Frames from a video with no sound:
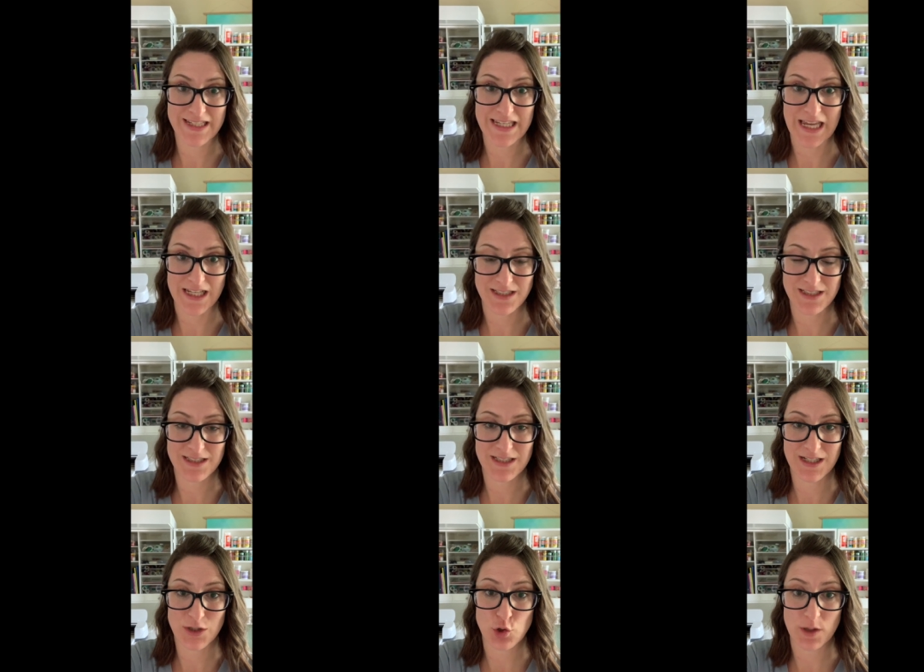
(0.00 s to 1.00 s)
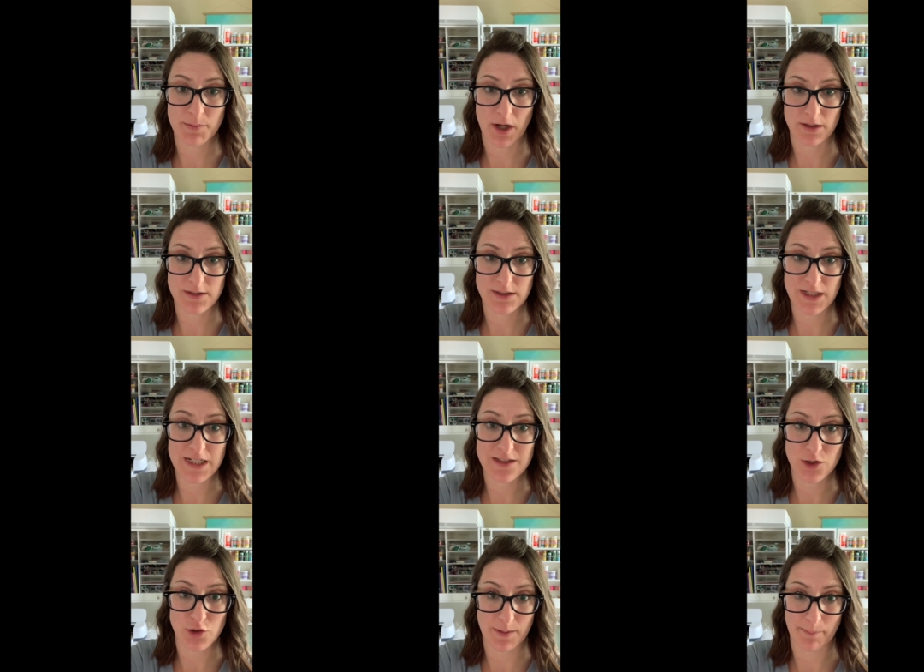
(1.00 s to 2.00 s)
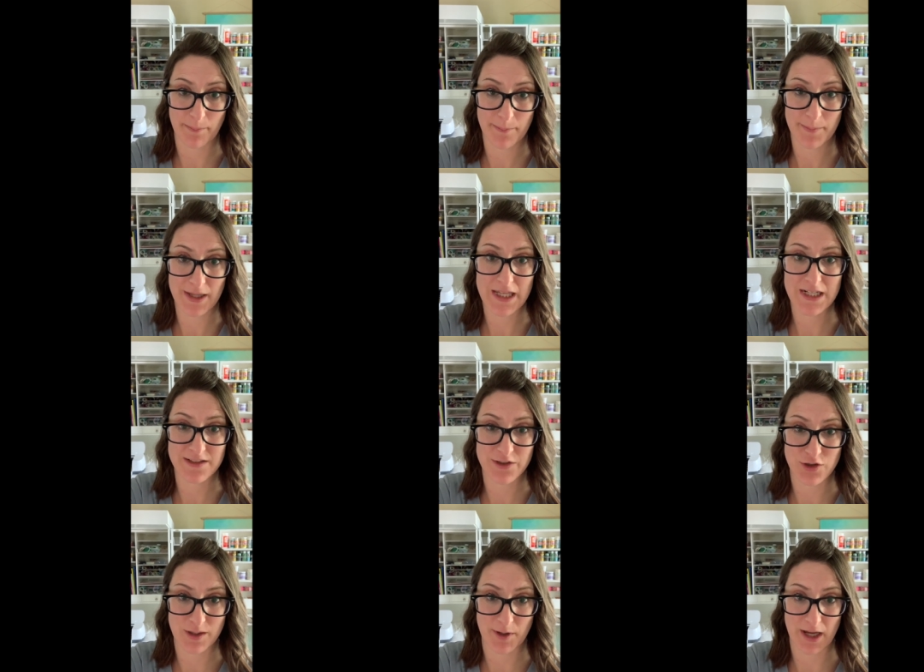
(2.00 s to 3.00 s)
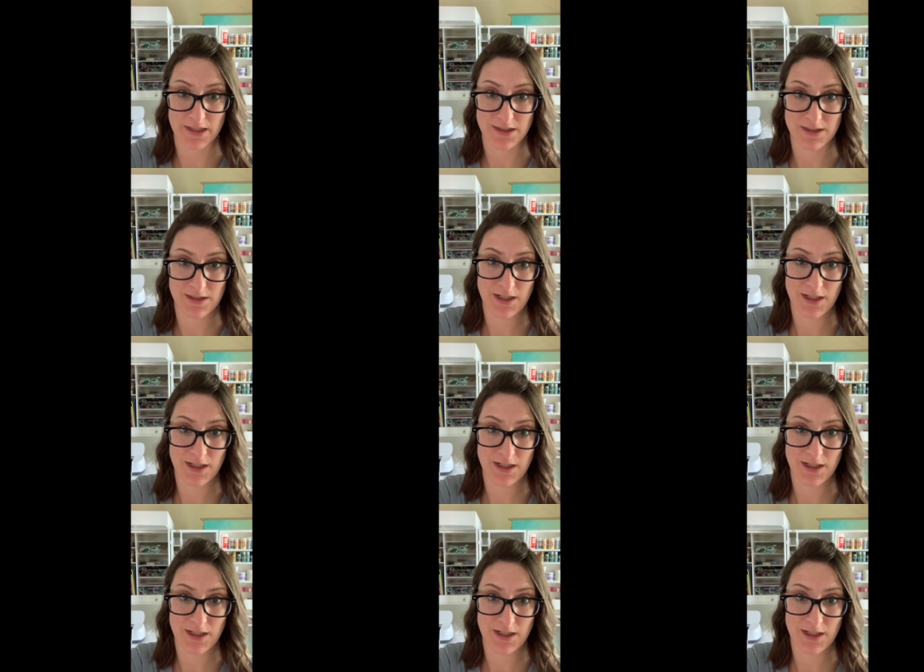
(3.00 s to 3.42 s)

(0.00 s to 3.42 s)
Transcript: Yes, Dreambox, it is a dream. It is a dream, guys.